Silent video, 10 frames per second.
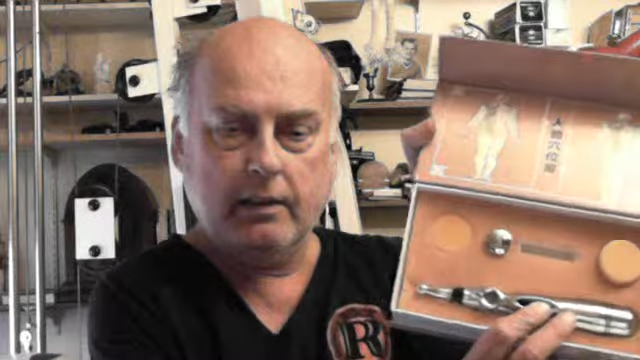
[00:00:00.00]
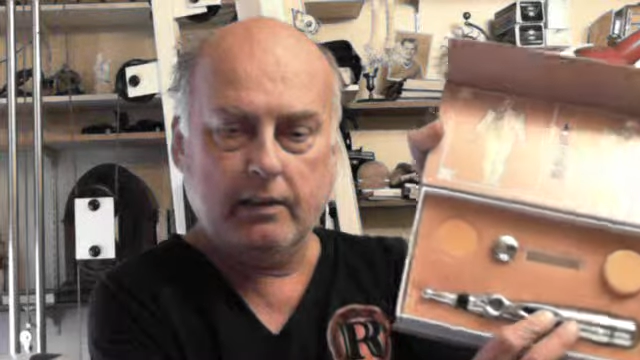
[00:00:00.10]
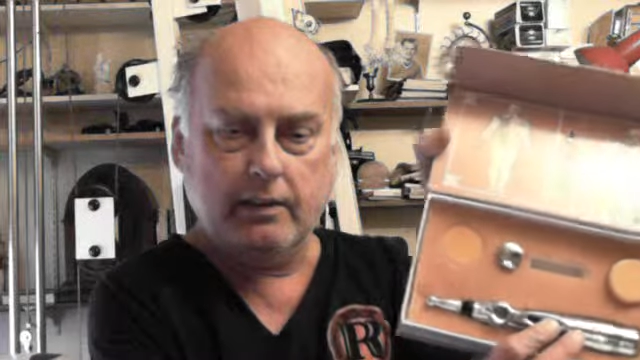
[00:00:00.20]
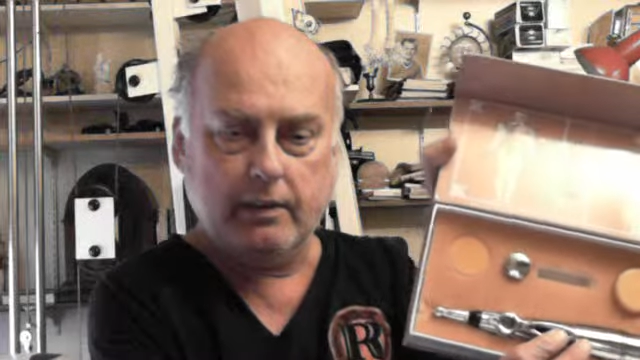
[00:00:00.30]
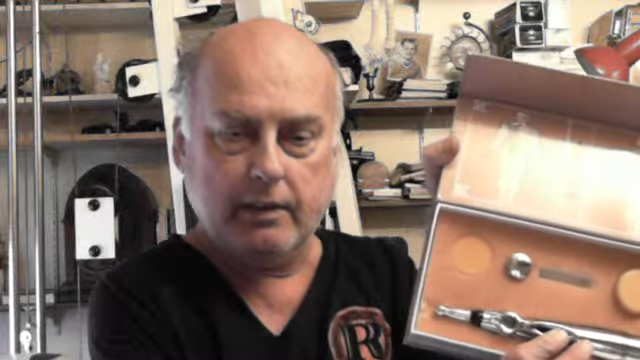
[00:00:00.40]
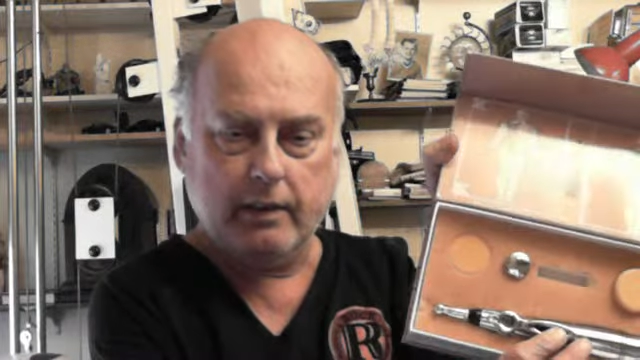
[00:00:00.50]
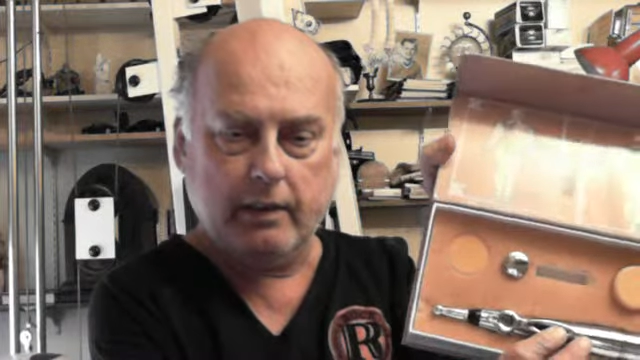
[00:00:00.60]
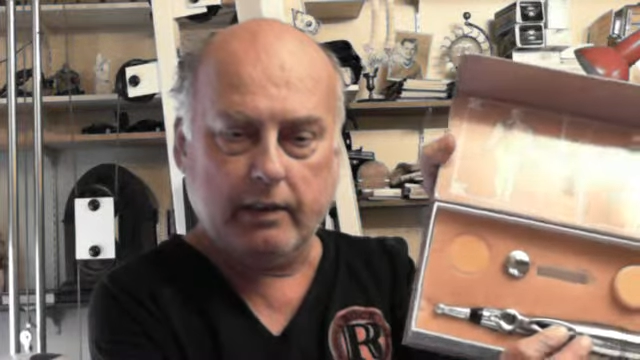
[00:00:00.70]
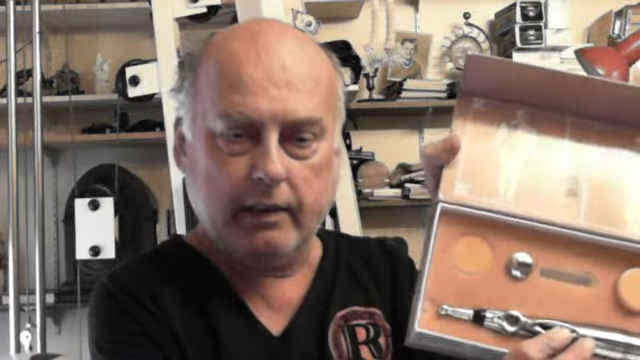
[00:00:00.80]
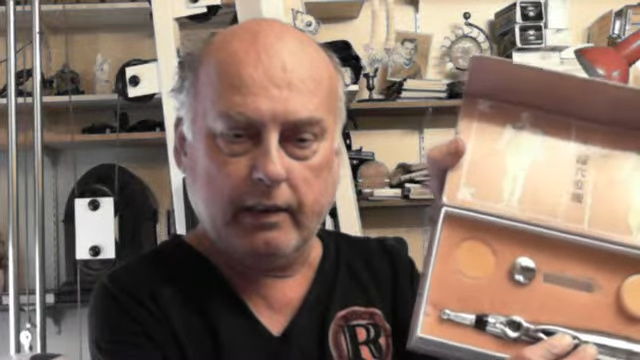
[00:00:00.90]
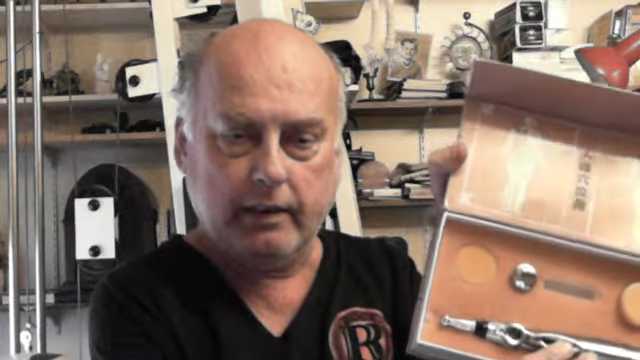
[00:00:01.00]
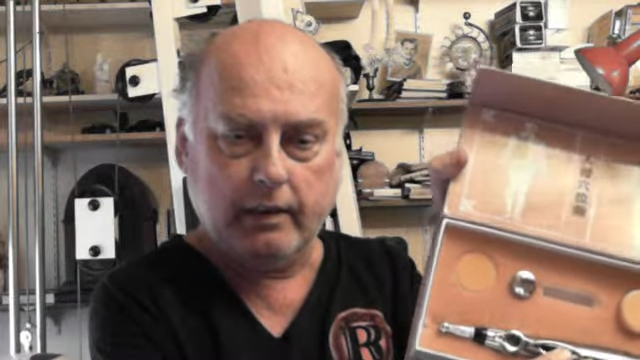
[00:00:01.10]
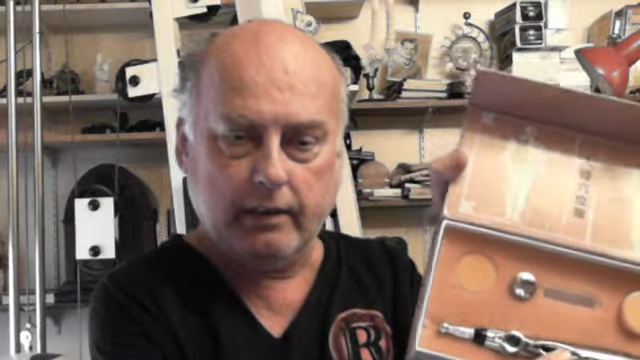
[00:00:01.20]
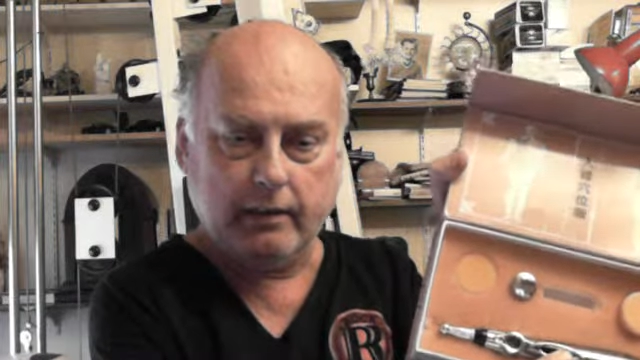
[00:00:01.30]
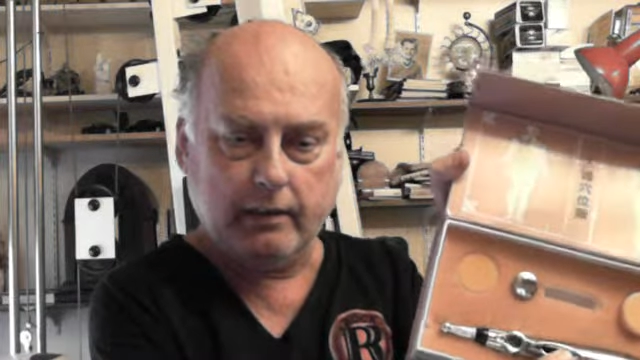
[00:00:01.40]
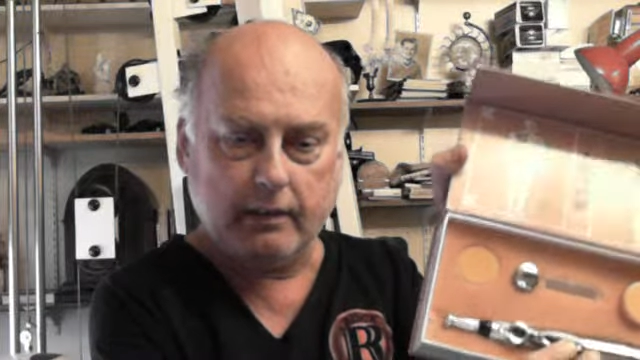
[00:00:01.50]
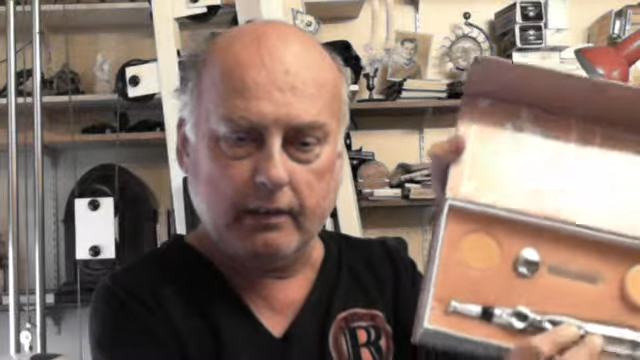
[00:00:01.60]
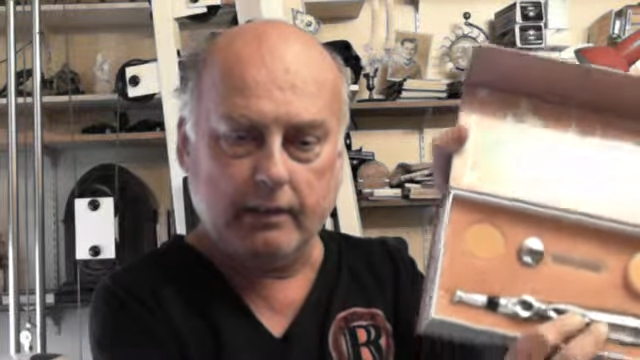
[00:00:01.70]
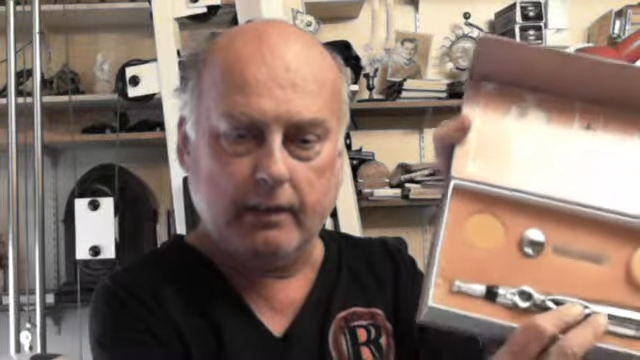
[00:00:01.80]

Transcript: This is a little kit here. It's,